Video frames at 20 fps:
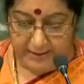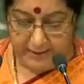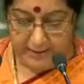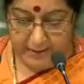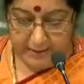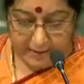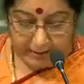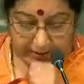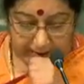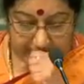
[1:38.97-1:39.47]

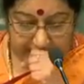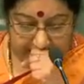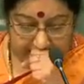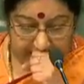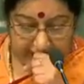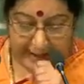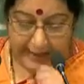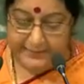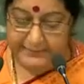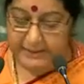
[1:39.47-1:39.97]
a year
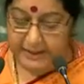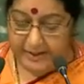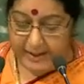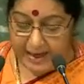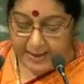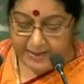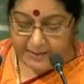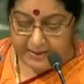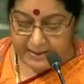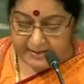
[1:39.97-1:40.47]
has
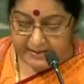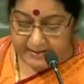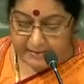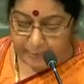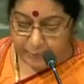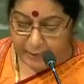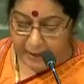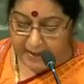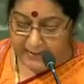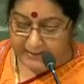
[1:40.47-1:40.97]
passed
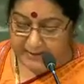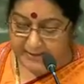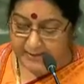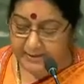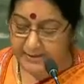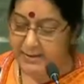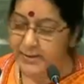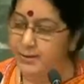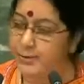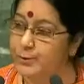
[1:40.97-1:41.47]

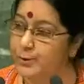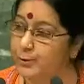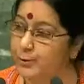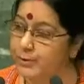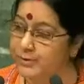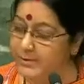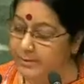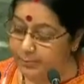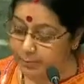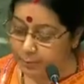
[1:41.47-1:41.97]
since I
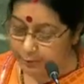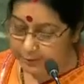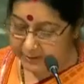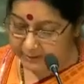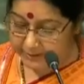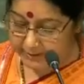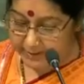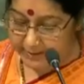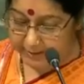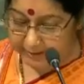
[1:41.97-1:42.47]
stood
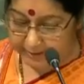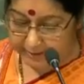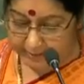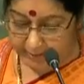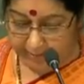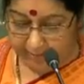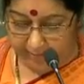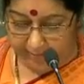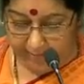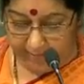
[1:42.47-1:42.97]
here
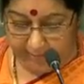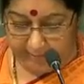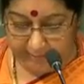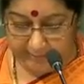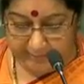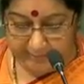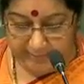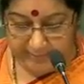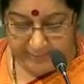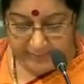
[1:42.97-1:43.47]
at this
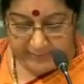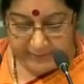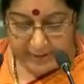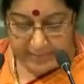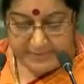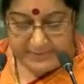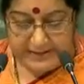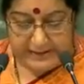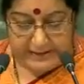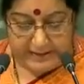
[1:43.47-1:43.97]
hallowed
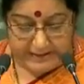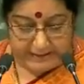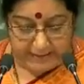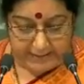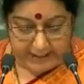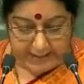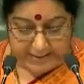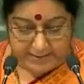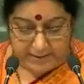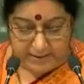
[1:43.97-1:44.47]
podium
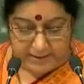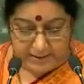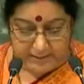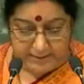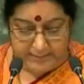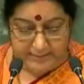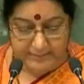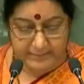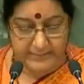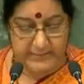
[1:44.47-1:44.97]
to address
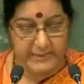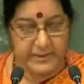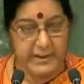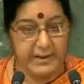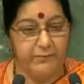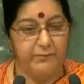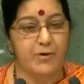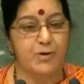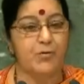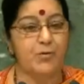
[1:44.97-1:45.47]
the members
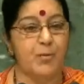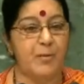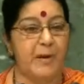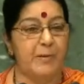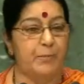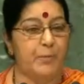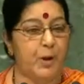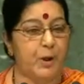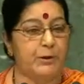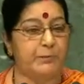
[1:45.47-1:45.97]
of the
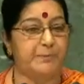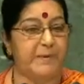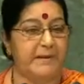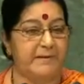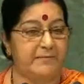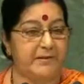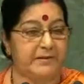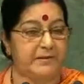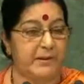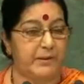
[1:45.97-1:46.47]
international
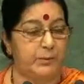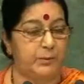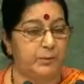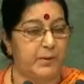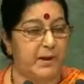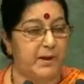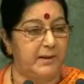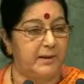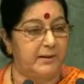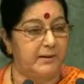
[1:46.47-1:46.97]
community.
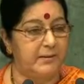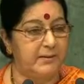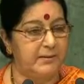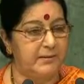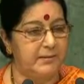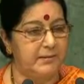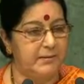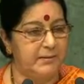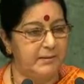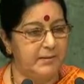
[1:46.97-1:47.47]

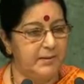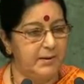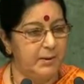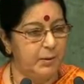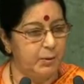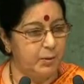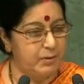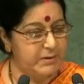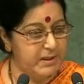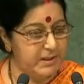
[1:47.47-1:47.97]
Since then,
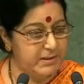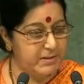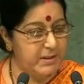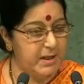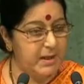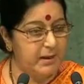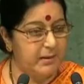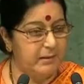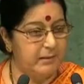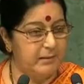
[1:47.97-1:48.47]

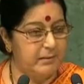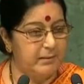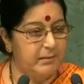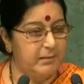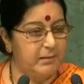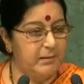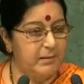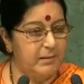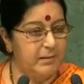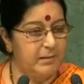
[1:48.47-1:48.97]
much
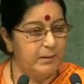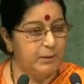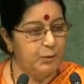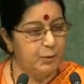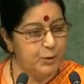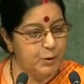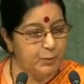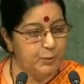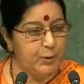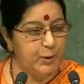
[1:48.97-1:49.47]
has
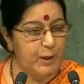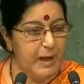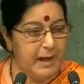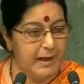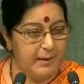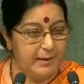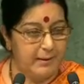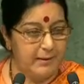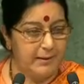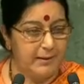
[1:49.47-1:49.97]
changed in the
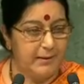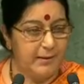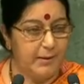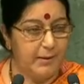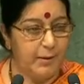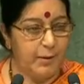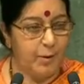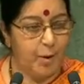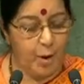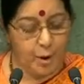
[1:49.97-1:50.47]
world around
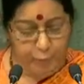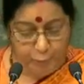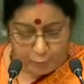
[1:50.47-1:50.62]
us,